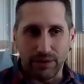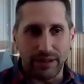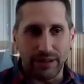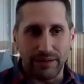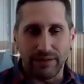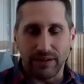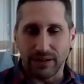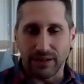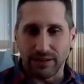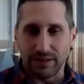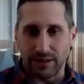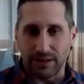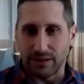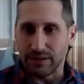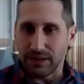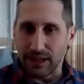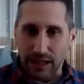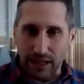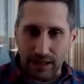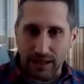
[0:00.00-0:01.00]
really even
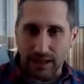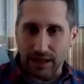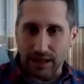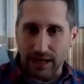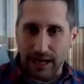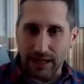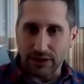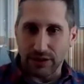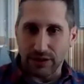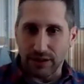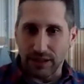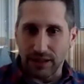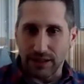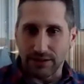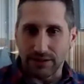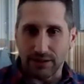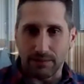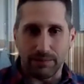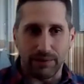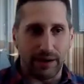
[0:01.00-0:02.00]
considers taking an action
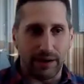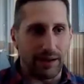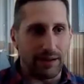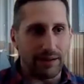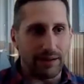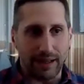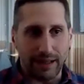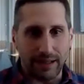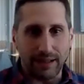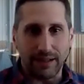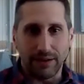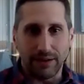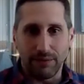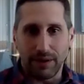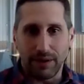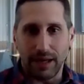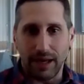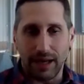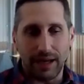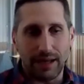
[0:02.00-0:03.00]
against your brand, like you
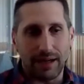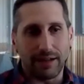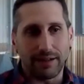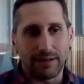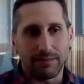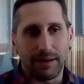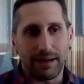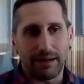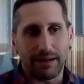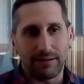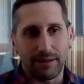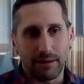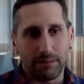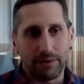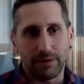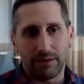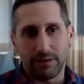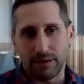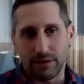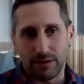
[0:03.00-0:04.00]
can't expect
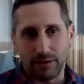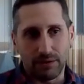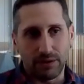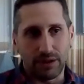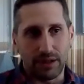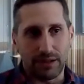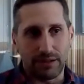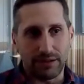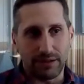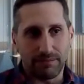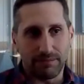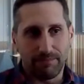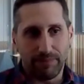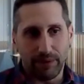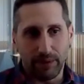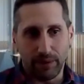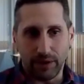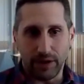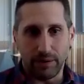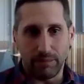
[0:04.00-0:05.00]
someone to just
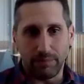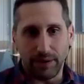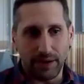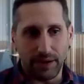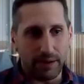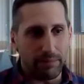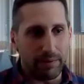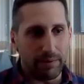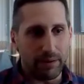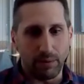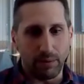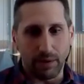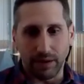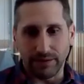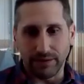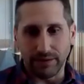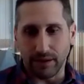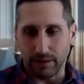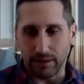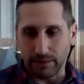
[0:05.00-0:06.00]
look at your PDP
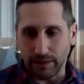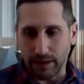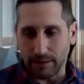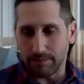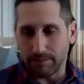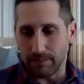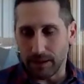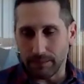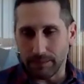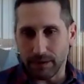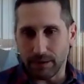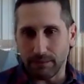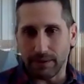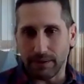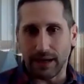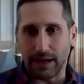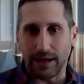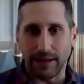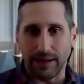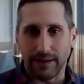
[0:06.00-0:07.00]
once, go, yep, I'm going to
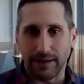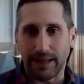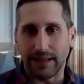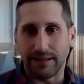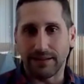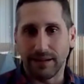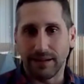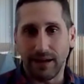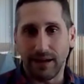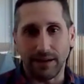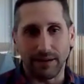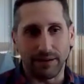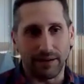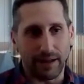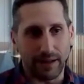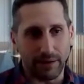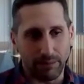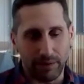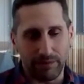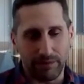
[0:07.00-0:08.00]
buy, and that's done.
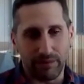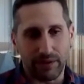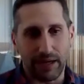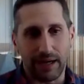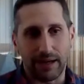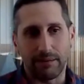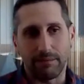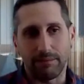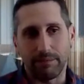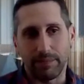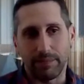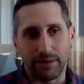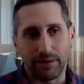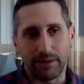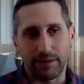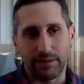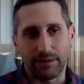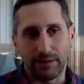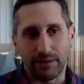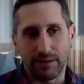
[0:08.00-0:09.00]
Like we've got to
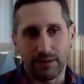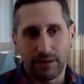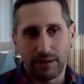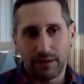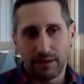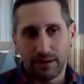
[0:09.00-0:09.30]
build